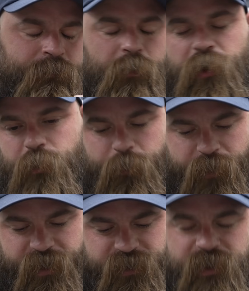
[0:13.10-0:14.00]
multiple
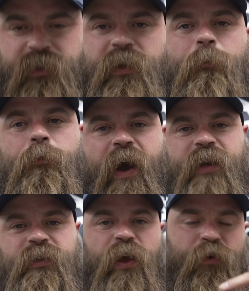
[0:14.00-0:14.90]
places.
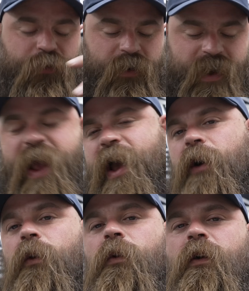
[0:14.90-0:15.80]
But for
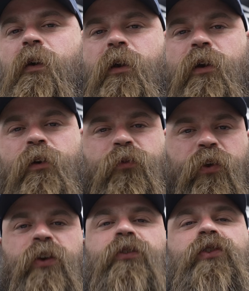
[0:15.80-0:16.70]
now, for
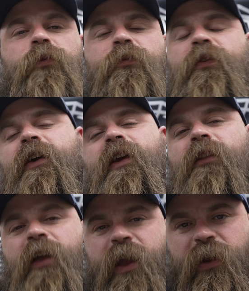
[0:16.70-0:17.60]
YouTube fucking
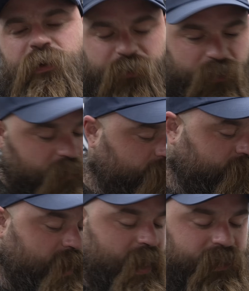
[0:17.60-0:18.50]
land, for
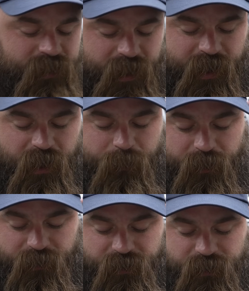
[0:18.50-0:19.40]
the guys that care
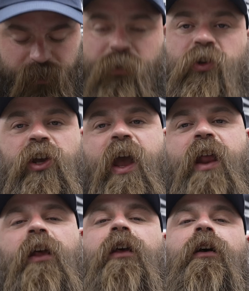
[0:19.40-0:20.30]
about this kook
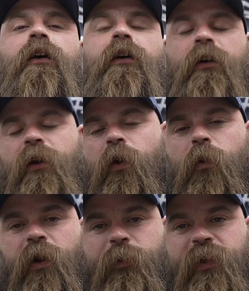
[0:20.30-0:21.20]
shit,
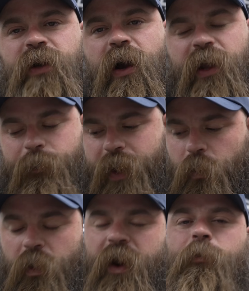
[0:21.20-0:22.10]
we're going to be talking
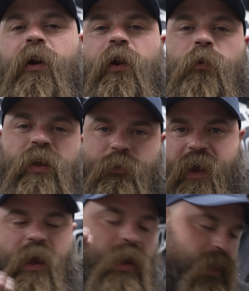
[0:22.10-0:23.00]
about what I'm bringing with
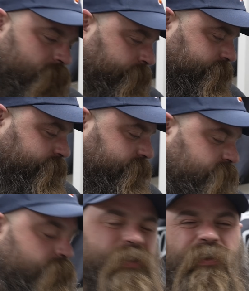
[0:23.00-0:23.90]
me.
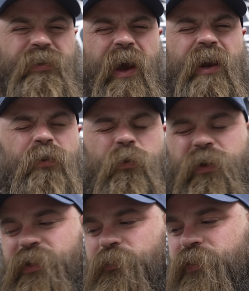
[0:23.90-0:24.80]
So this is kind of a
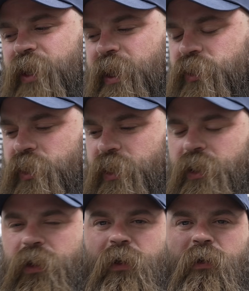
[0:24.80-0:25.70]
what's in
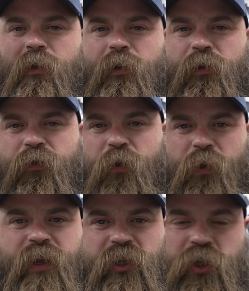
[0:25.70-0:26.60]
rotation for
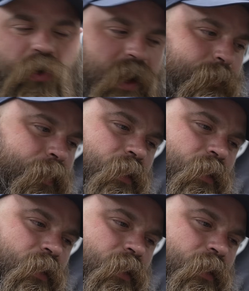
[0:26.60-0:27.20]
this trip.